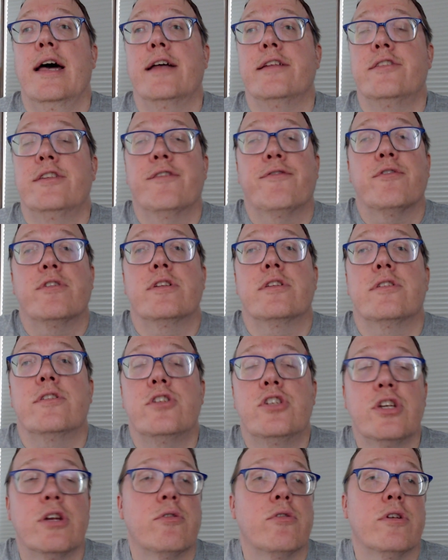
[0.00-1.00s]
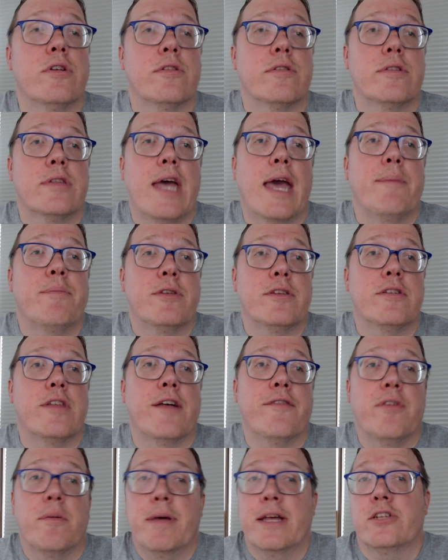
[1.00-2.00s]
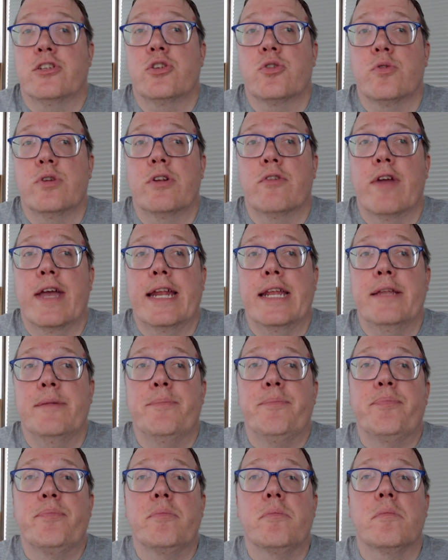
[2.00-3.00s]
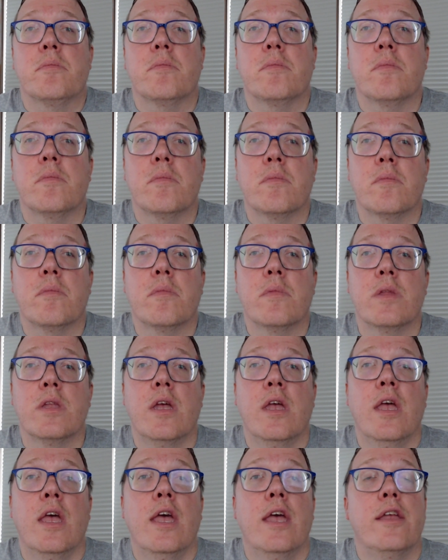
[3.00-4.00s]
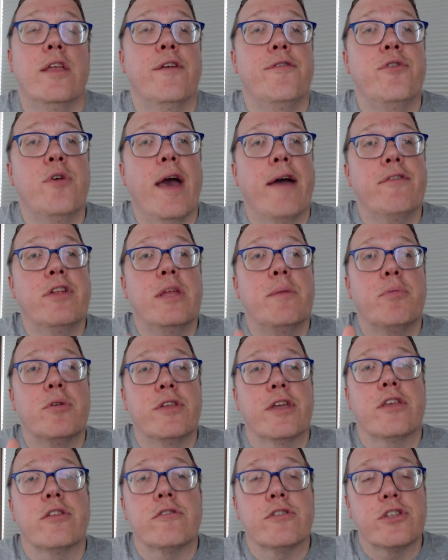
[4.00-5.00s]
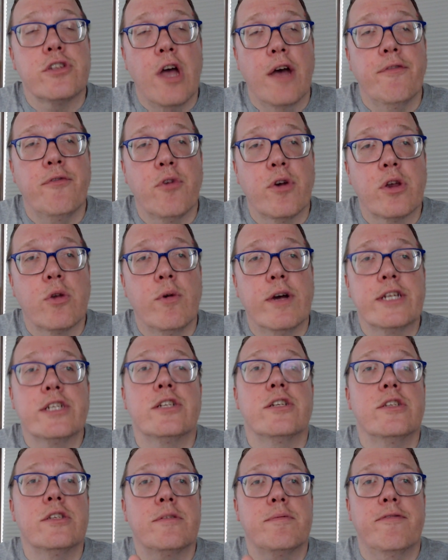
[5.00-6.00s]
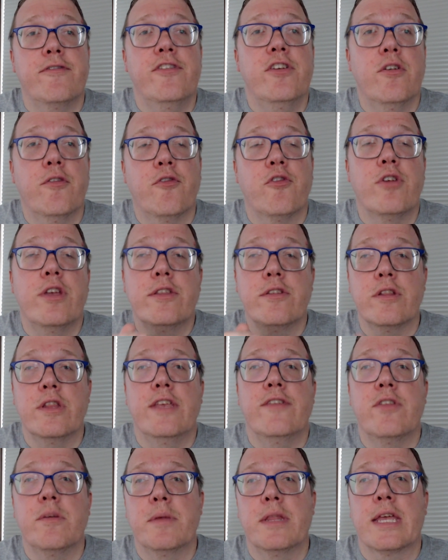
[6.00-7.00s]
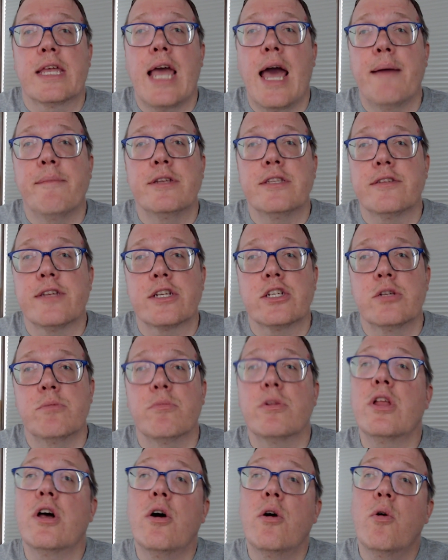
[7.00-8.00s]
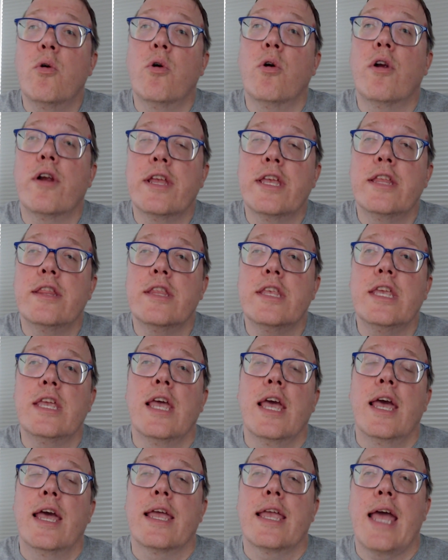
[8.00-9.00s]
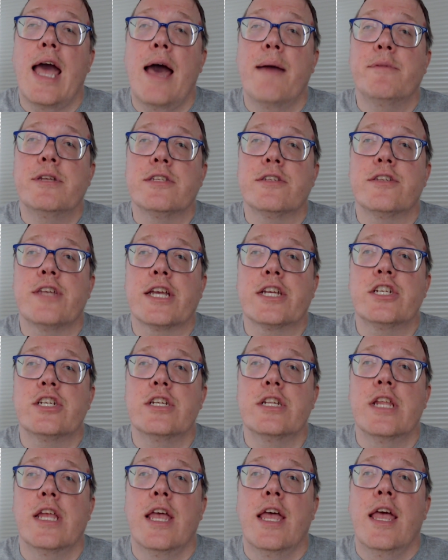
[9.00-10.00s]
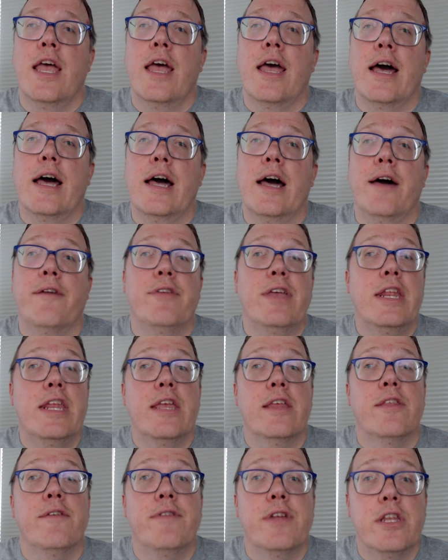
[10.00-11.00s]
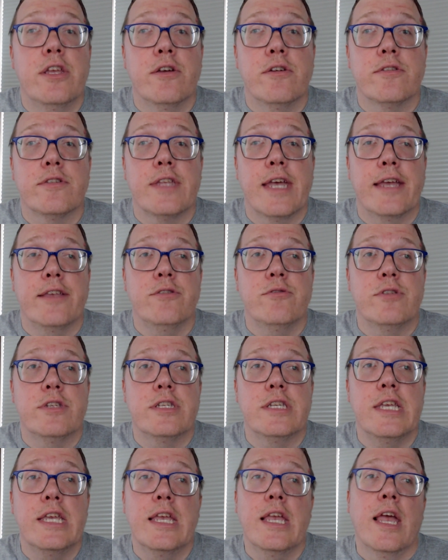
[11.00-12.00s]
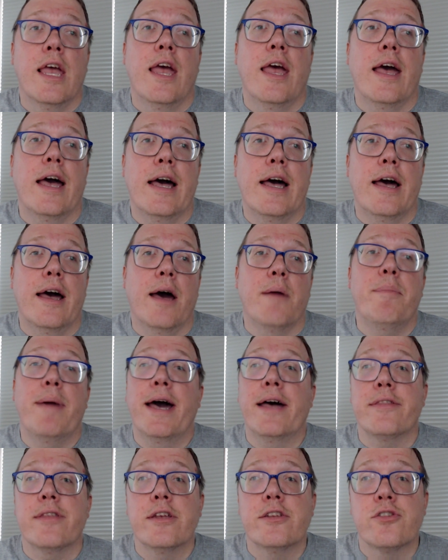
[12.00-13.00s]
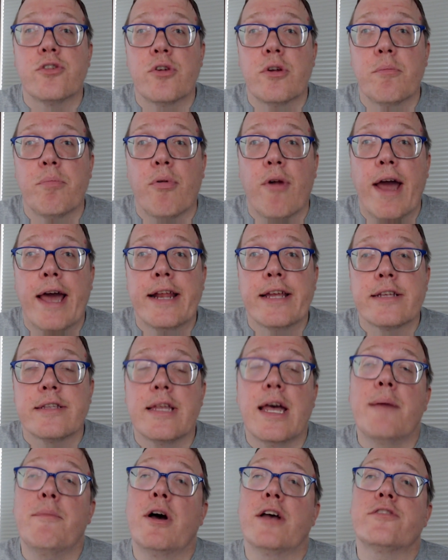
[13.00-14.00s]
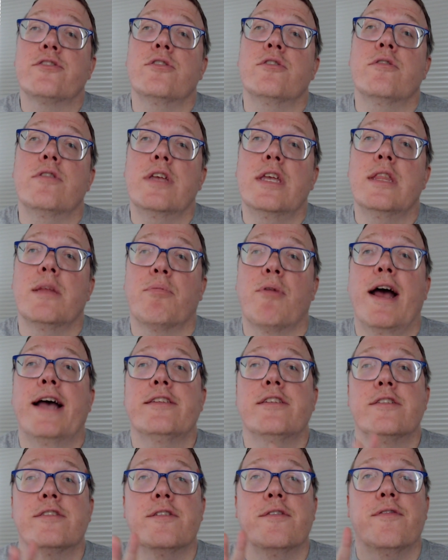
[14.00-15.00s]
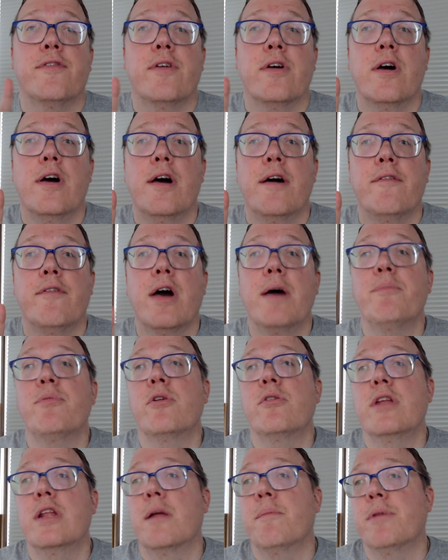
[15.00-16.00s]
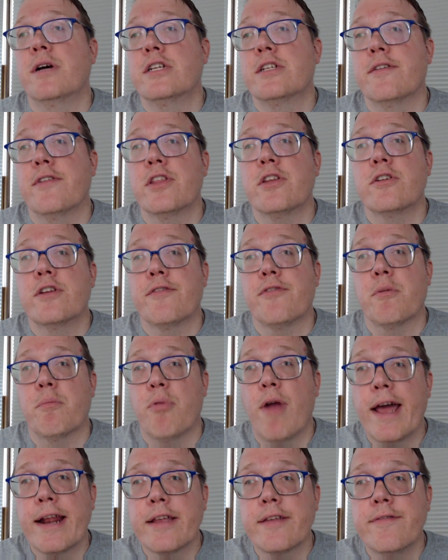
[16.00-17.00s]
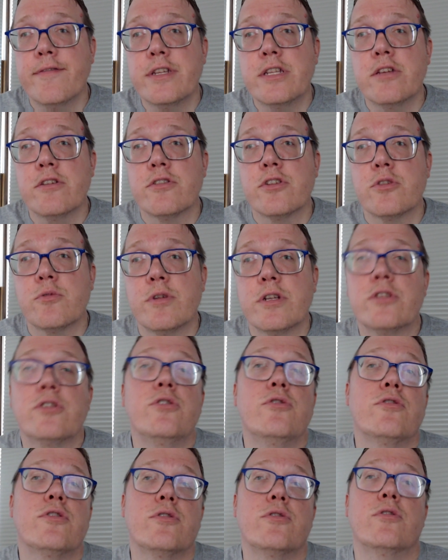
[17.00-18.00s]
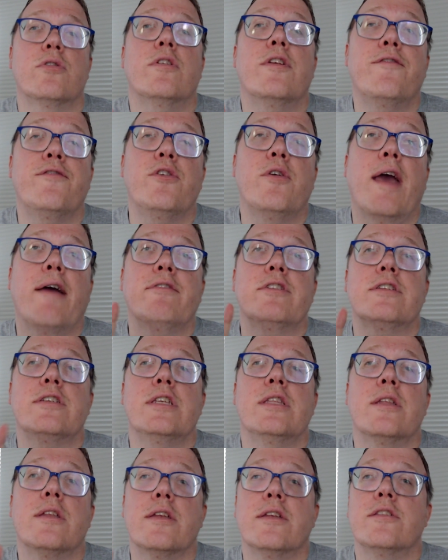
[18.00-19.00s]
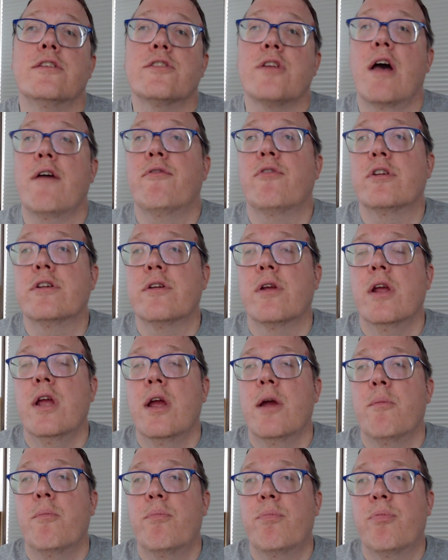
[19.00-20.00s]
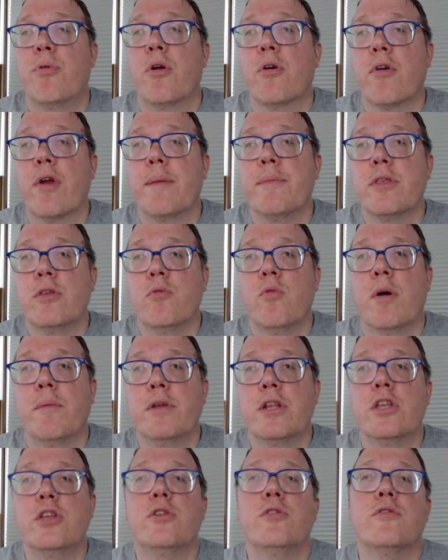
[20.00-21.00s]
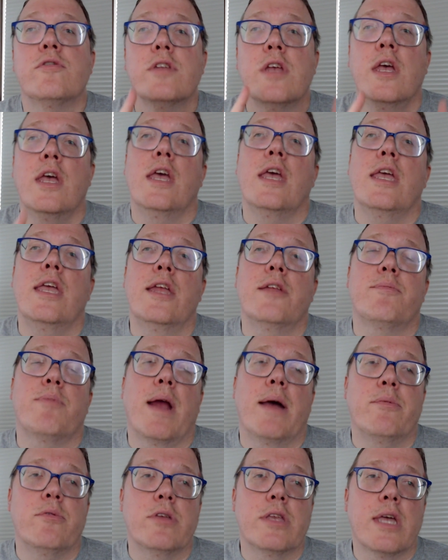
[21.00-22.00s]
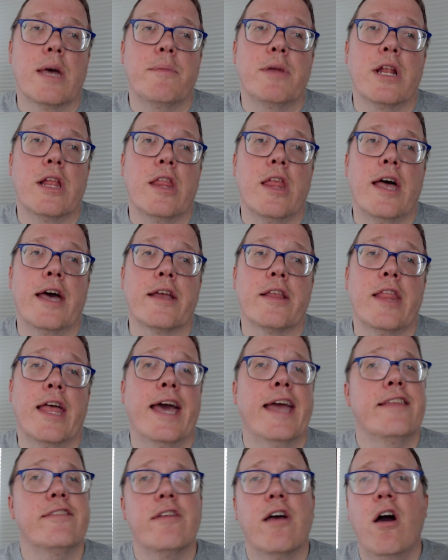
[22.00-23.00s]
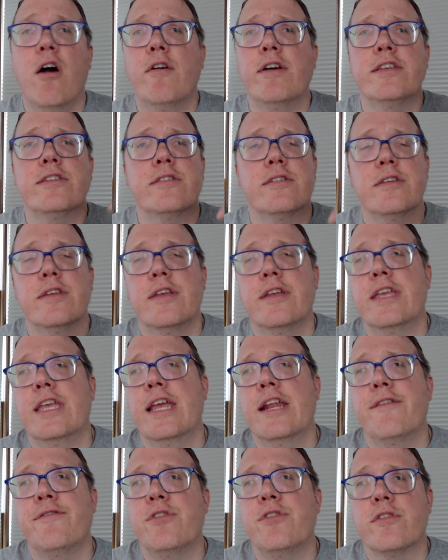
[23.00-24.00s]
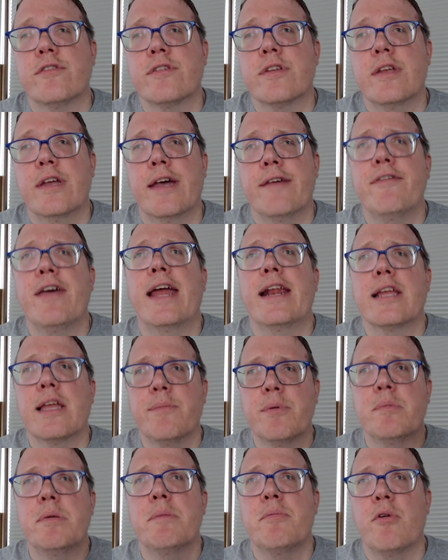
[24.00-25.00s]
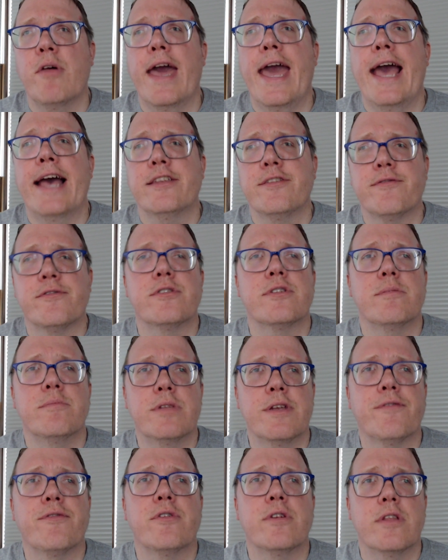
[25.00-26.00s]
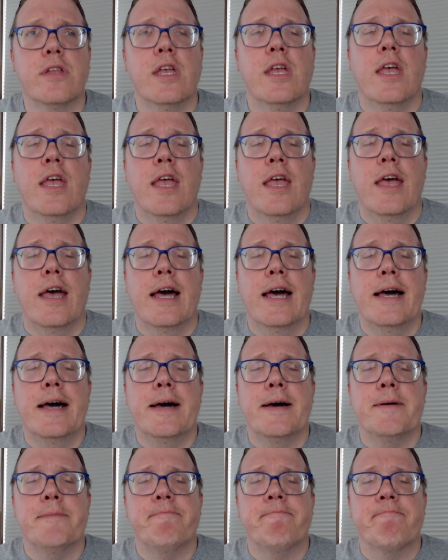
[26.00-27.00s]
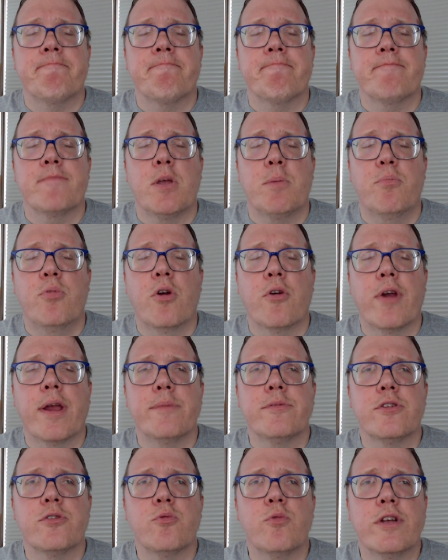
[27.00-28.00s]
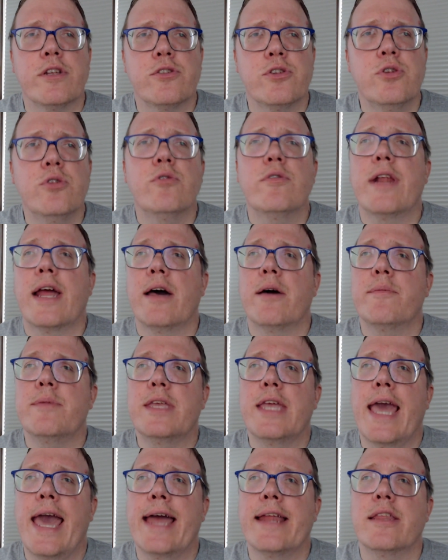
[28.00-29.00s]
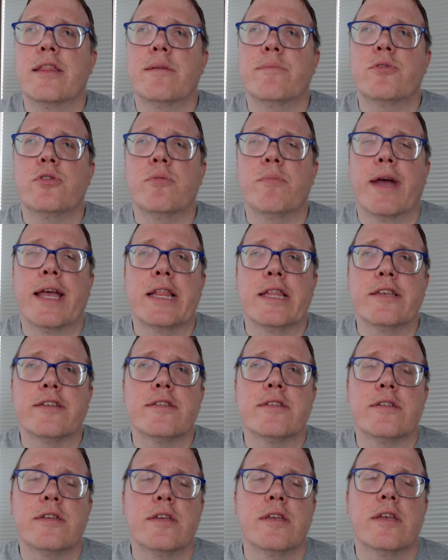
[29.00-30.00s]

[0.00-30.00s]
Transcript: different general type of stuff about screenwriting. If you have any particular software questions, feel free to leave them in the comment section below or in the comment section of any of the videos that you see about a certain product. I'm also in the process of uploading a bunch of other different product videos as well, too. So if you haven't seen the software program that you want me to use, it's probably coming along lines. Always, again, I've had a couple people ask for some different programs as well, too, and I'll be adding them to my list